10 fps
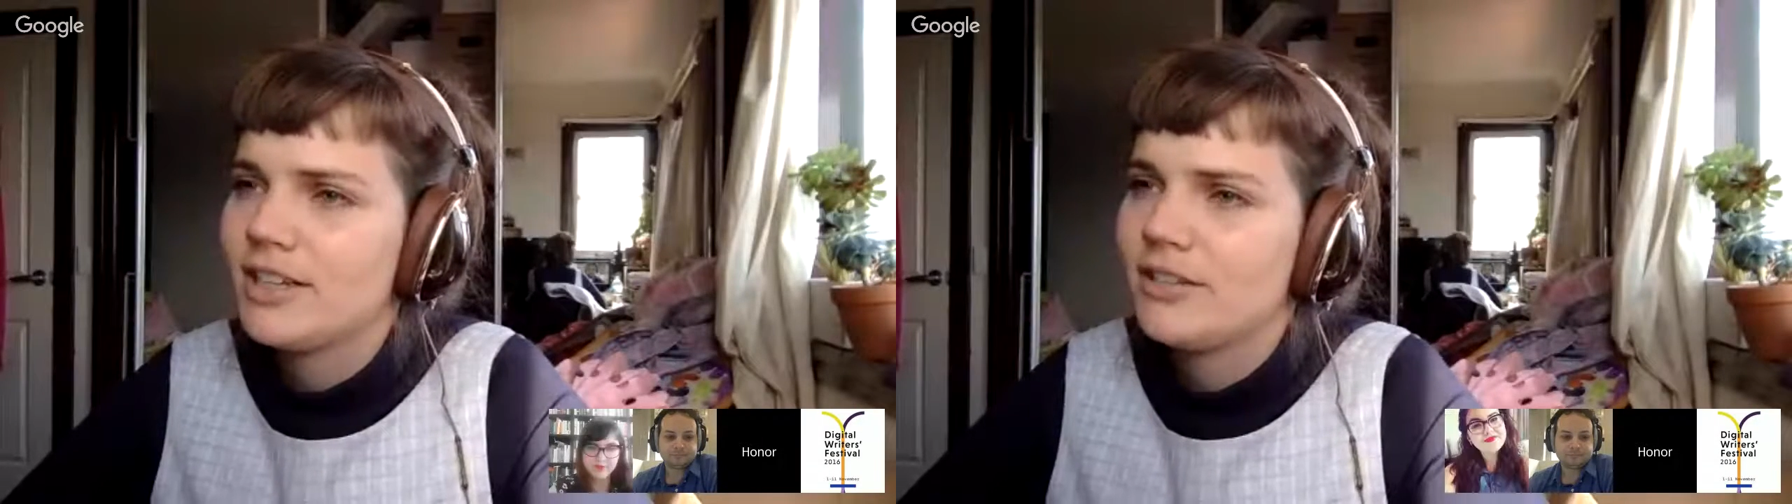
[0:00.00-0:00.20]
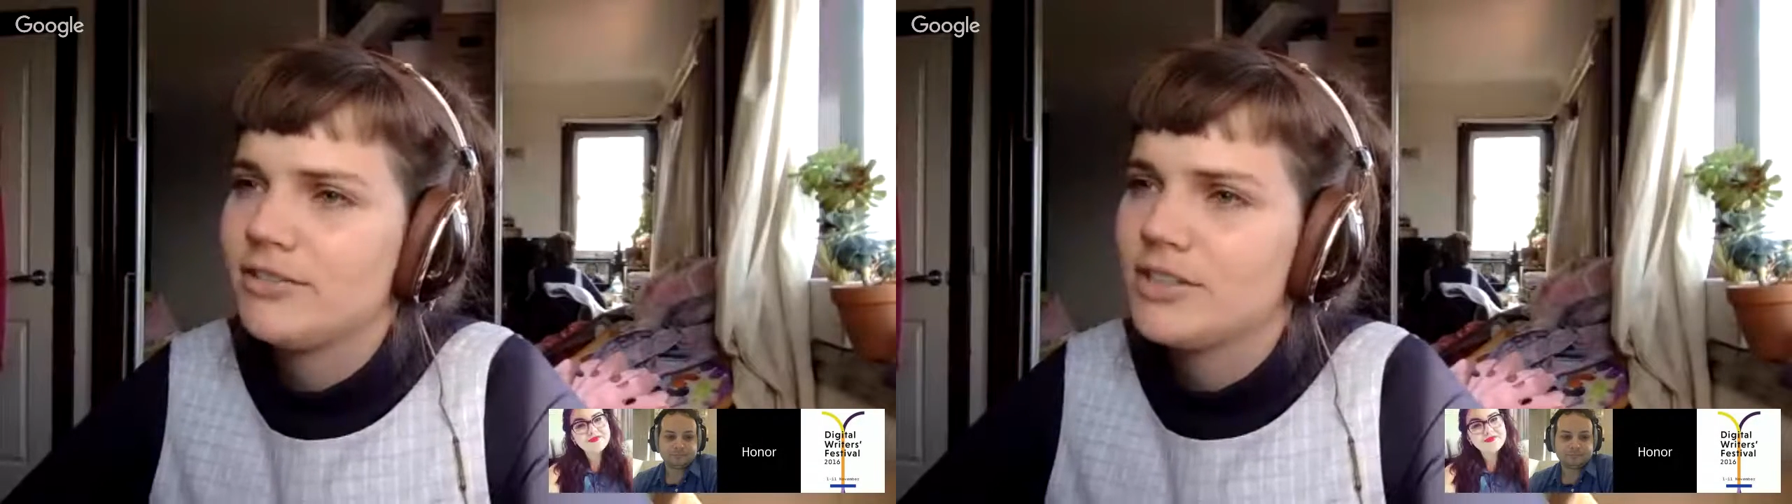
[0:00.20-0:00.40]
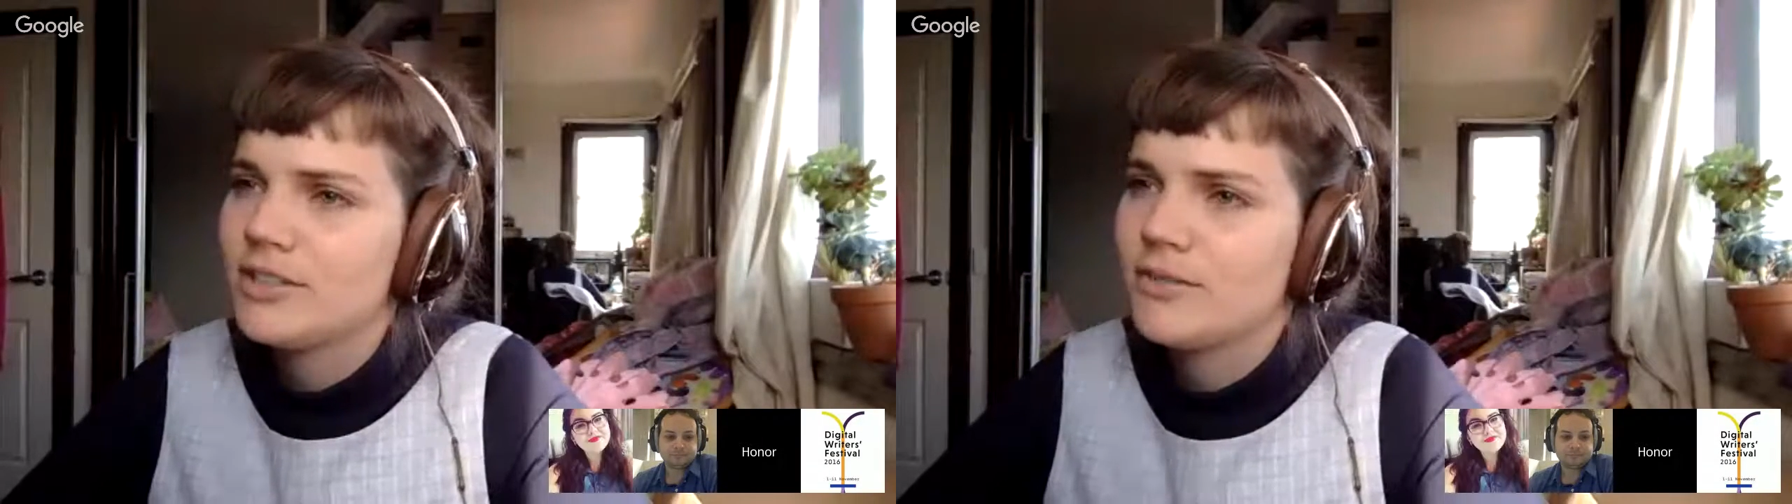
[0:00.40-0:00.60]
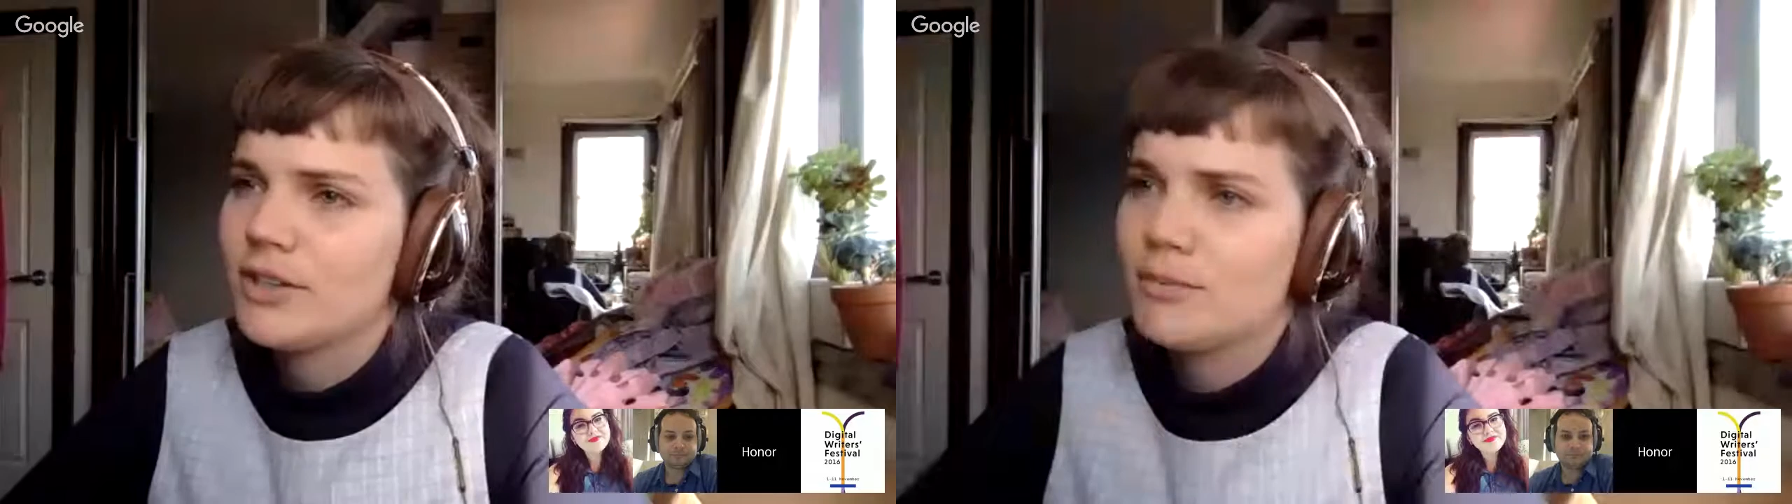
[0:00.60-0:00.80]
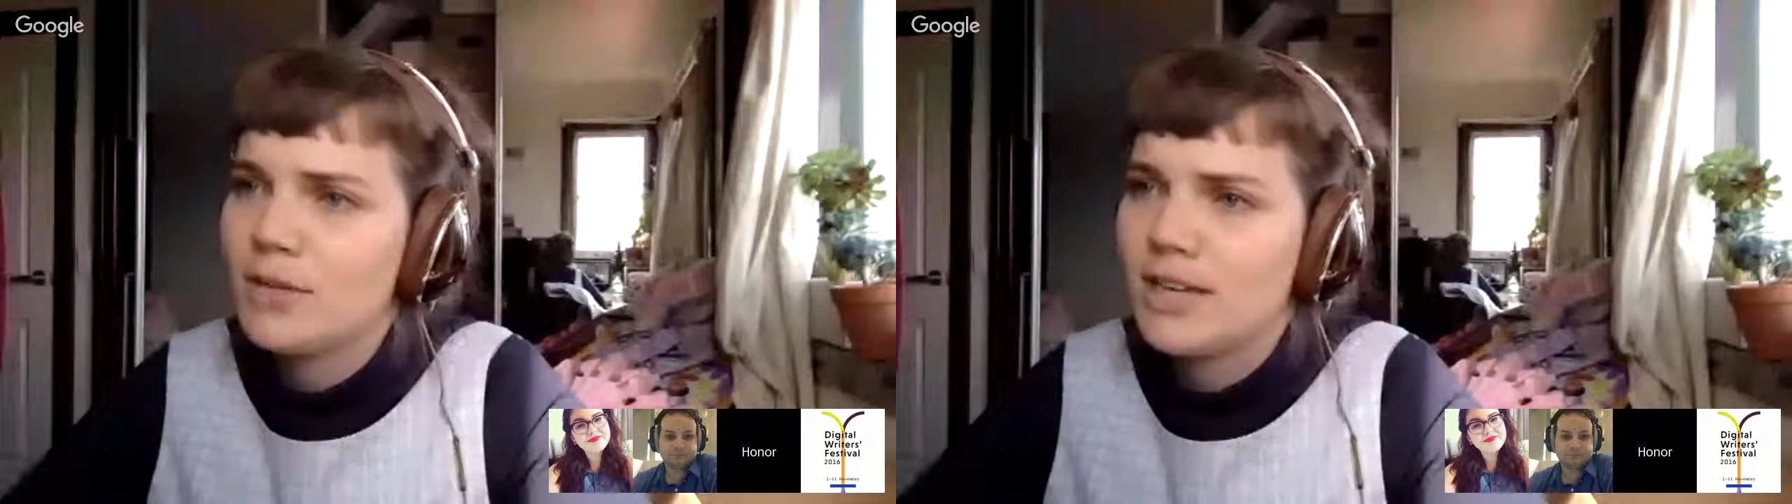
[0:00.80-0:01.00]
elders of the
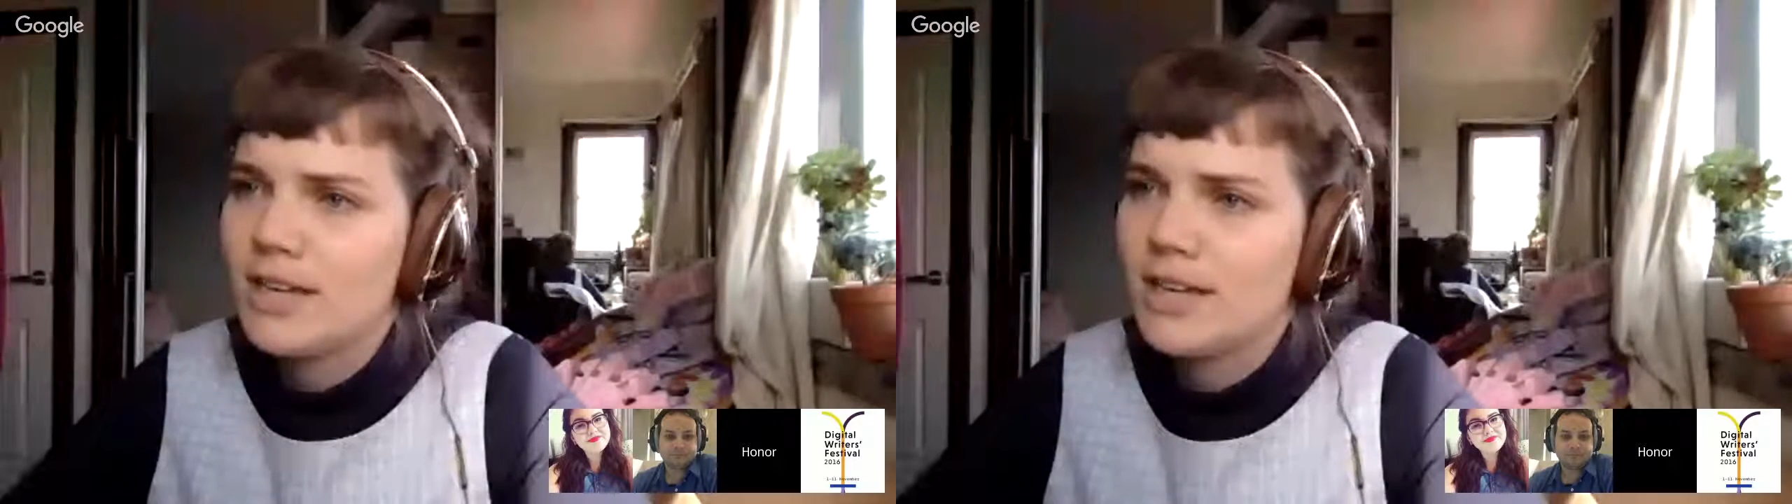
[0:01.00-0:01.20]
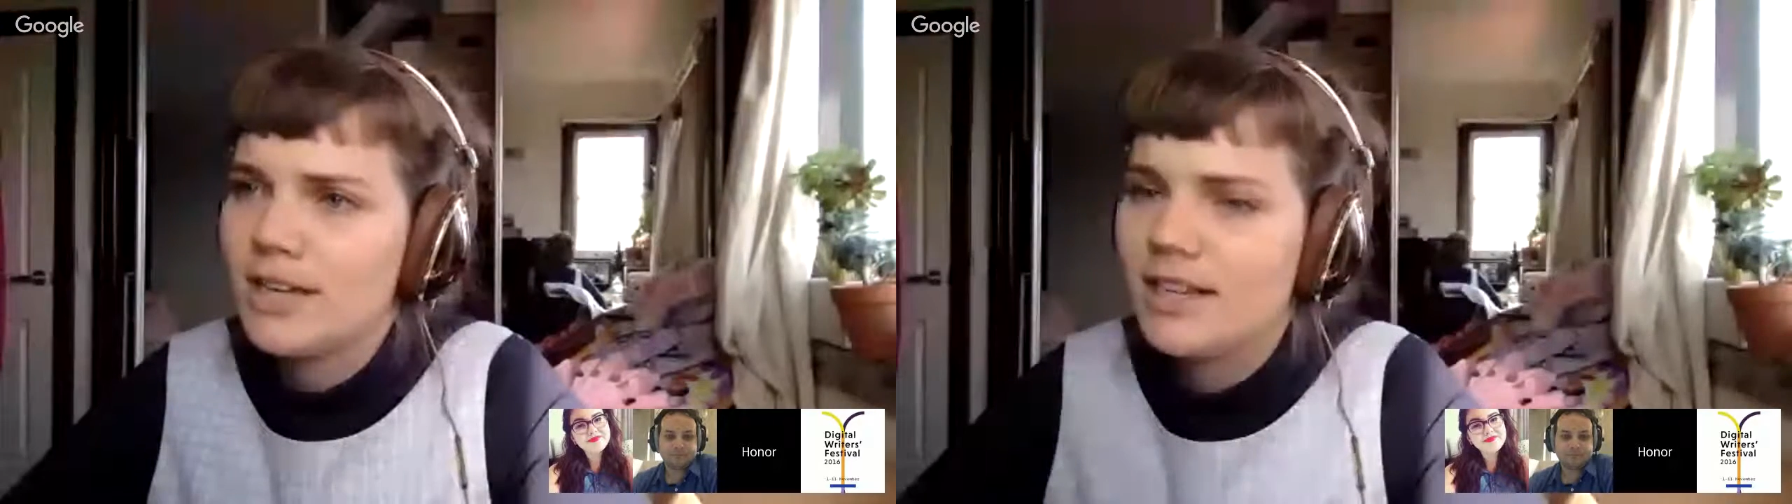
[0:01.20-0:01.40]
community